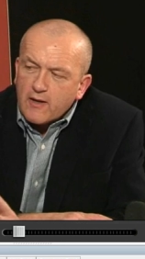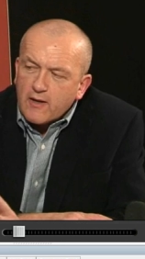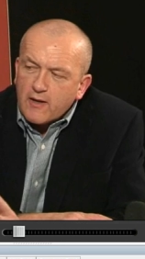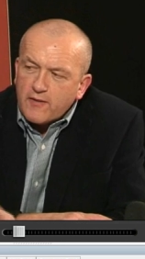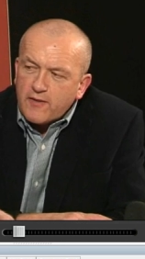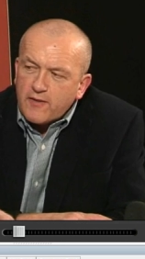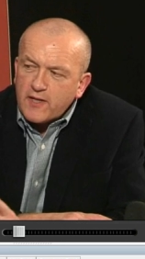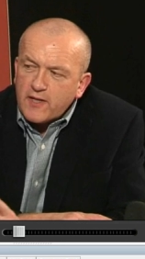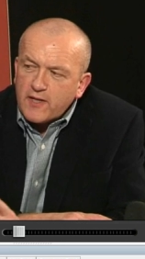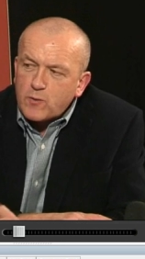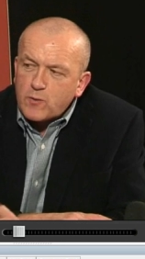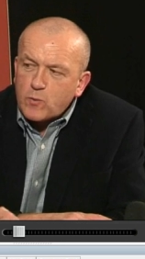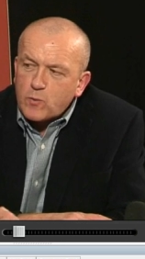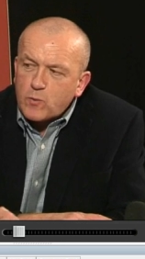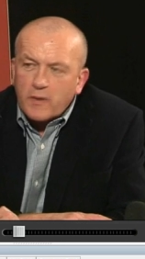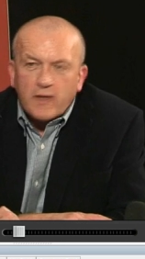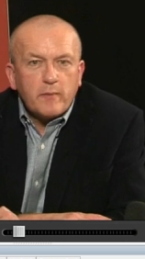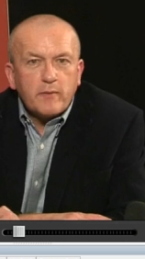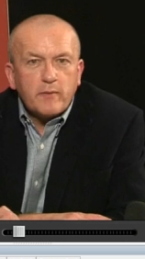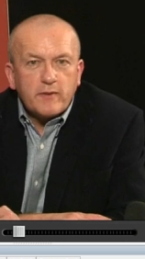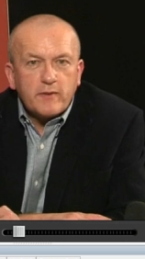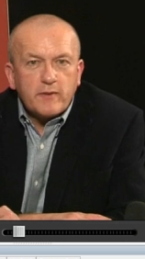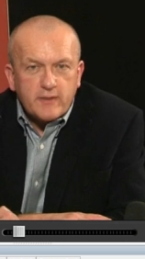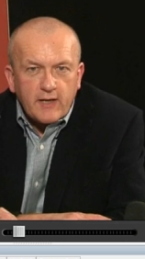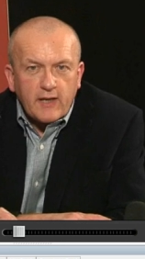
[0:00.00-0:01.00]
This will be a
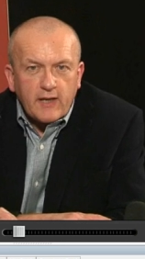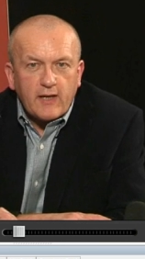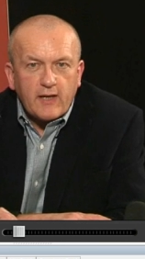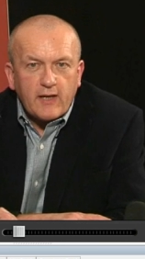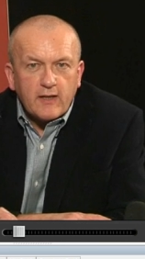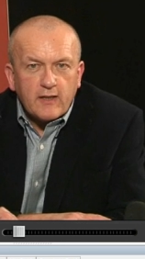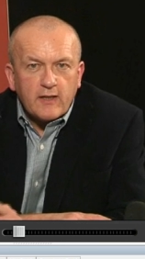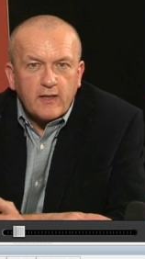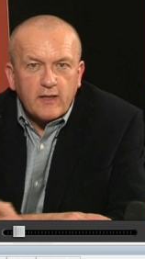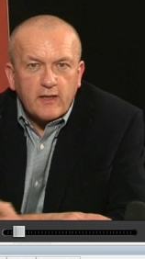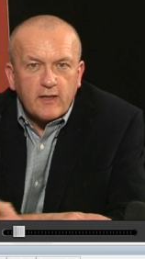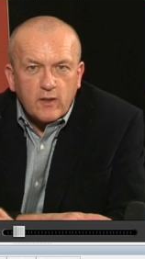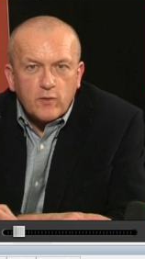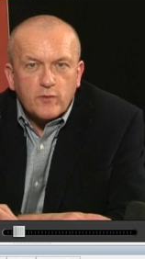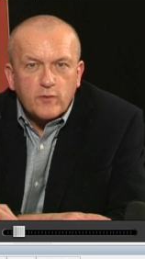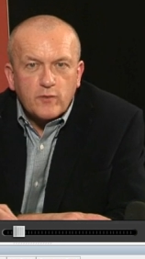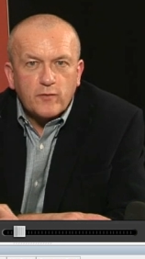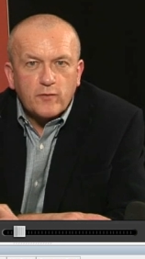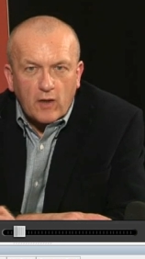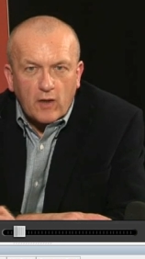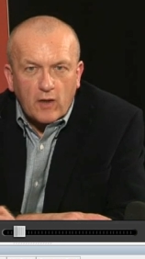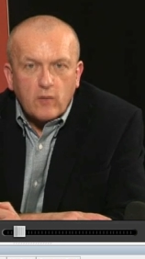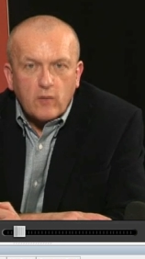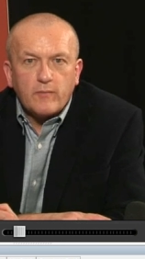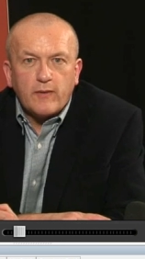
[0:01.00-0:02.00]
particularly
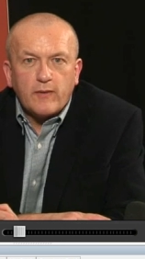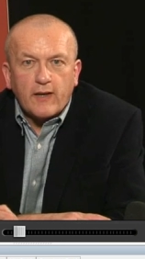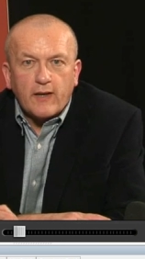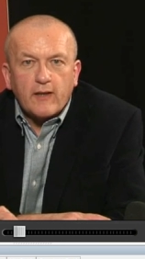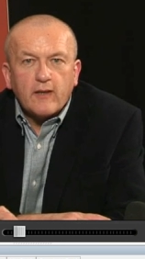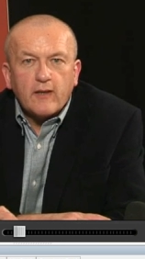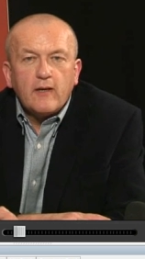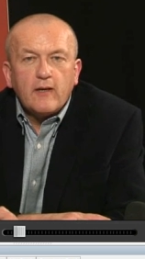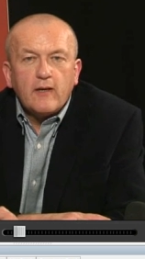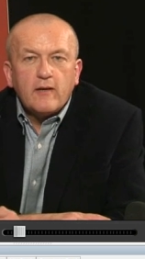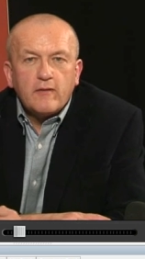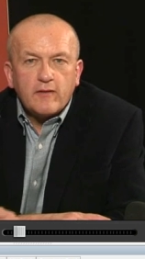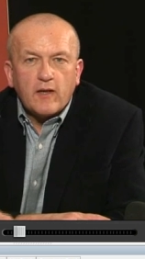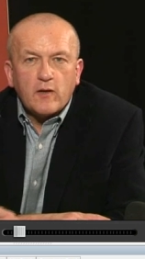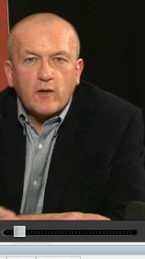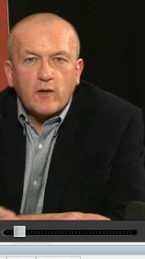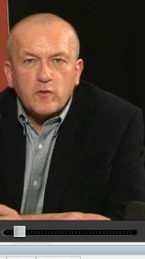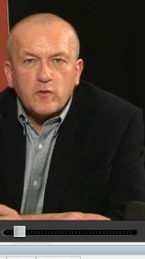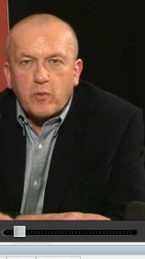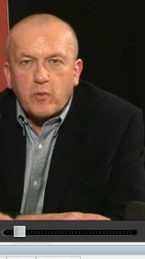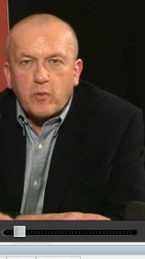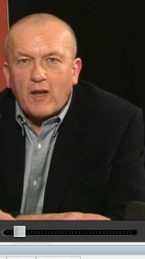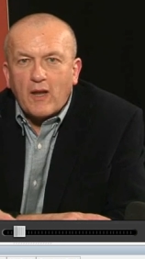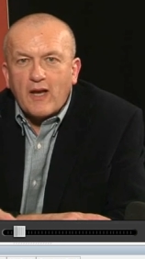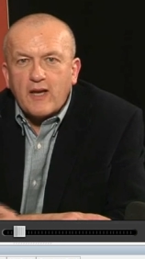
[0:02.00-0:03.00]
useful opening for those
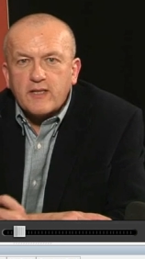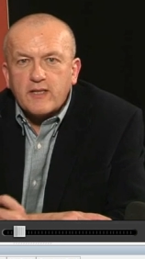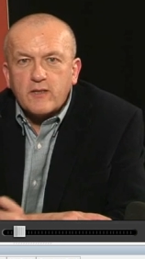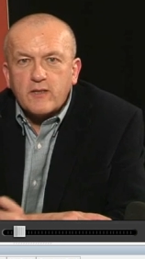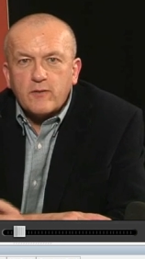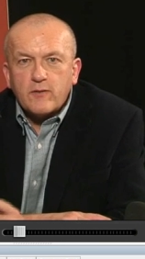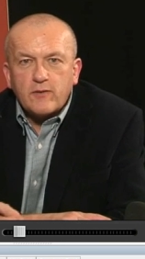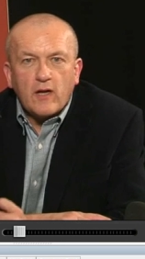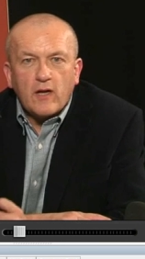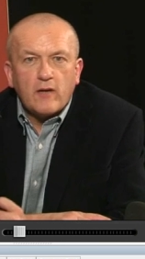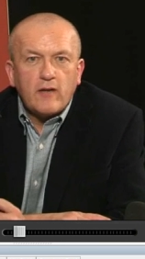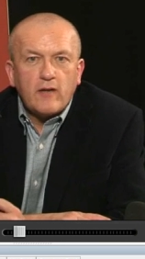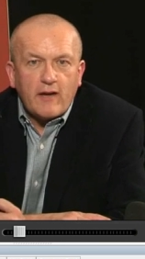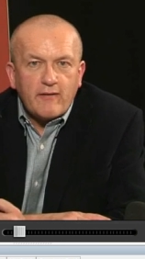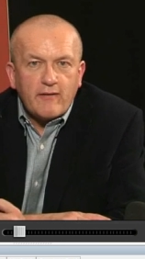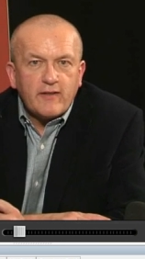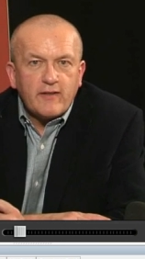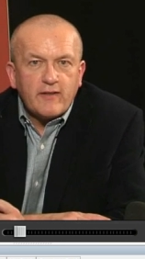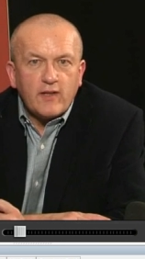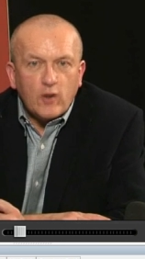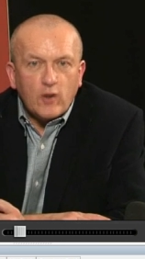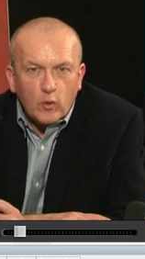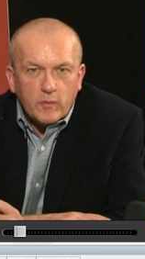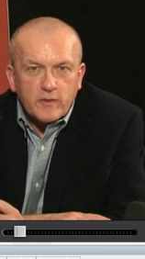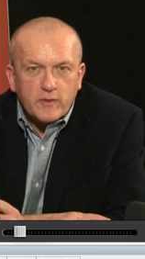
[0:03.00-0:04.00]
players who don't have an
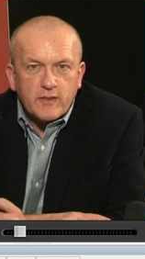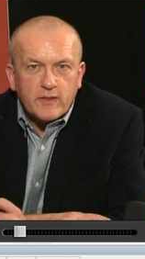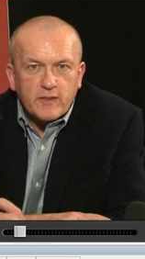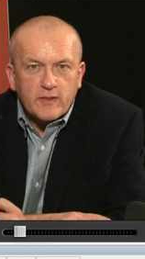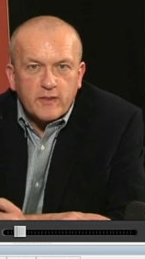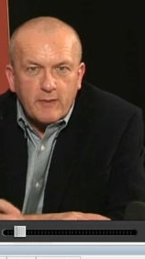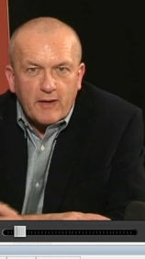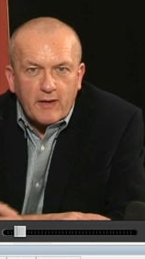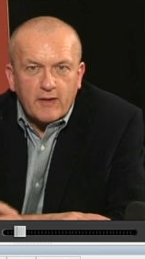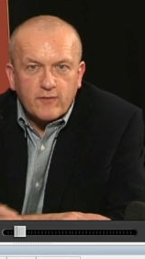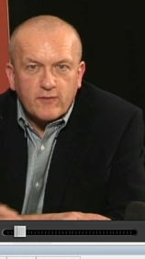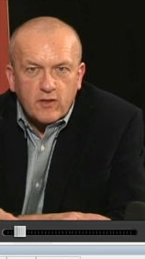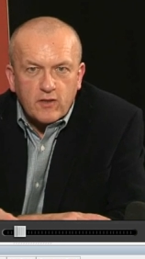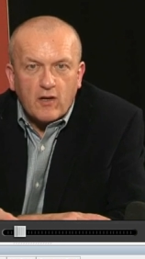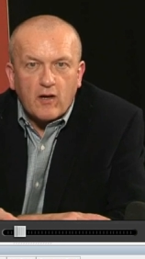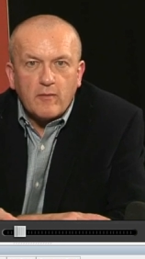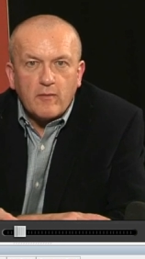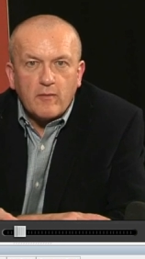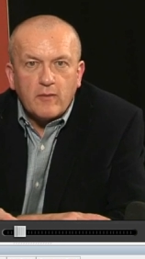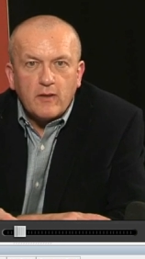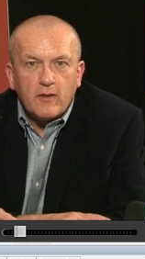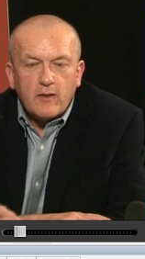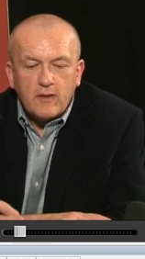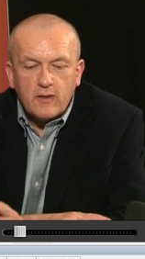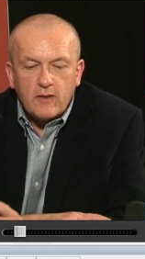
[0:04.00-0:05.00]
enormous amount of
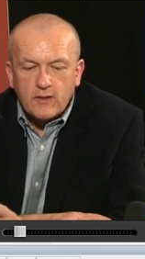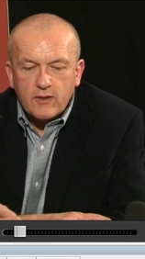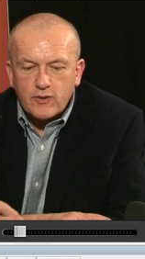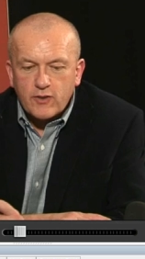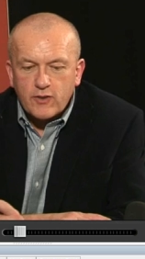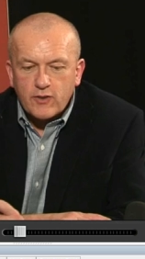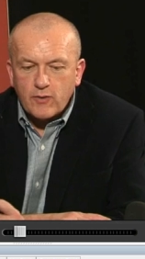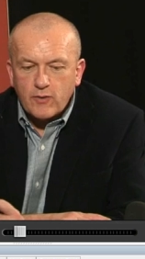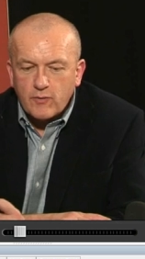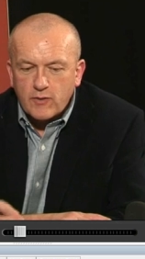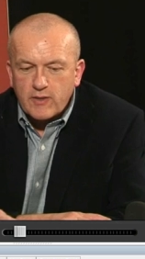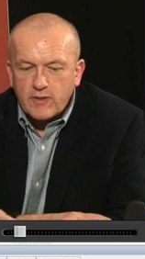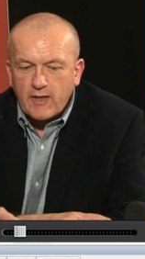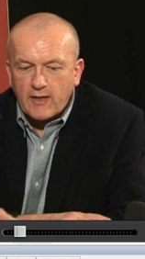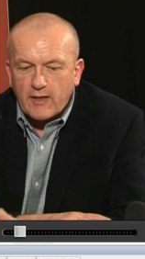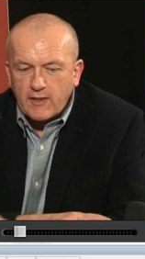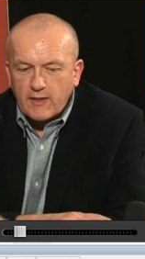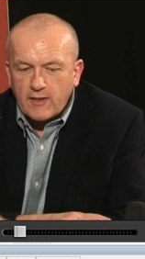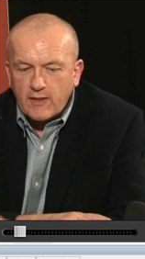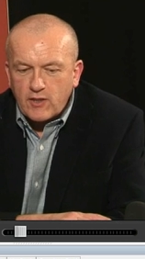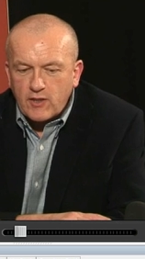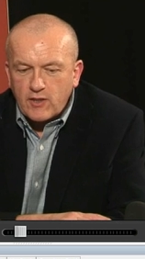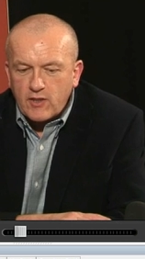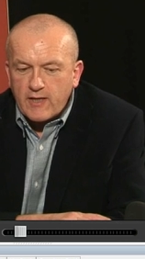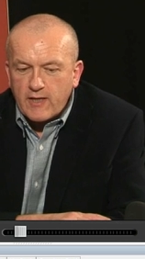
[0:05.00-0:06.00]
time to
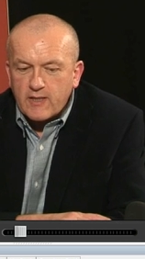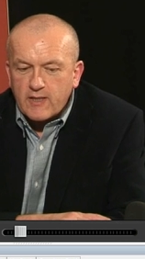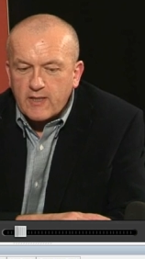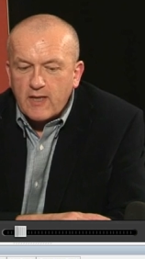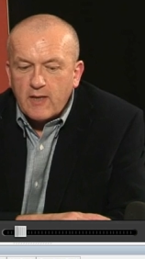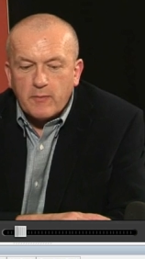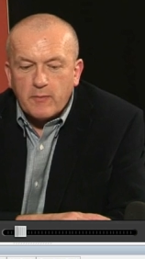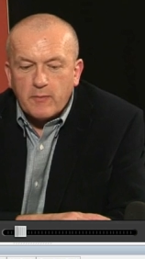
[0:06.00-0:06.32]
study chess,